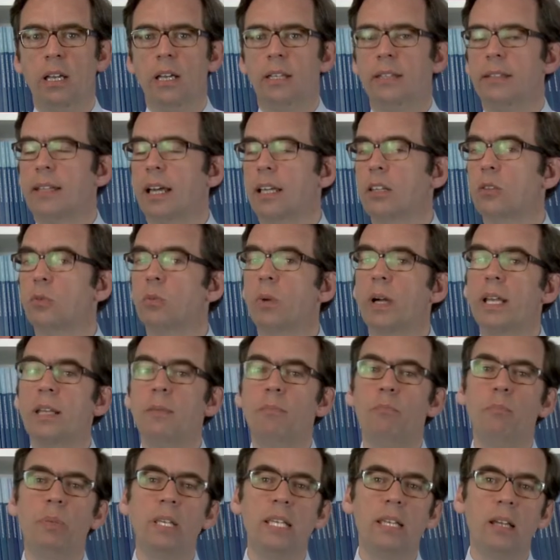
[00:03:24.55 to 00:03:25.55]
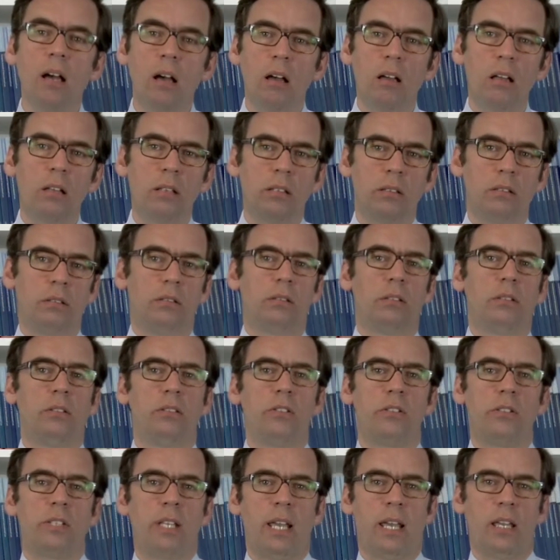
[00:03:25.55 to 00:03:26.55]
that went beyond
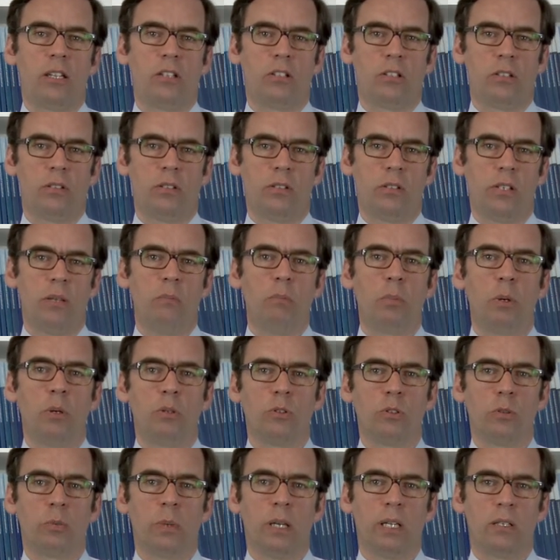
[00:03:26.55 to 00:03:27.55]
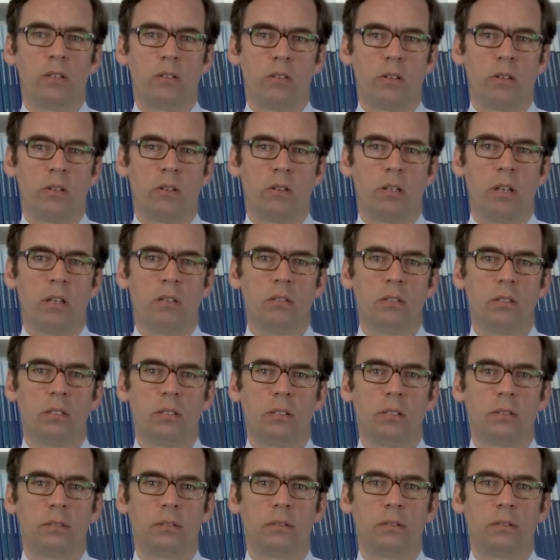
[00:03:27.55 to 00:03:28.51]
the sanctions imposed by the Security Council.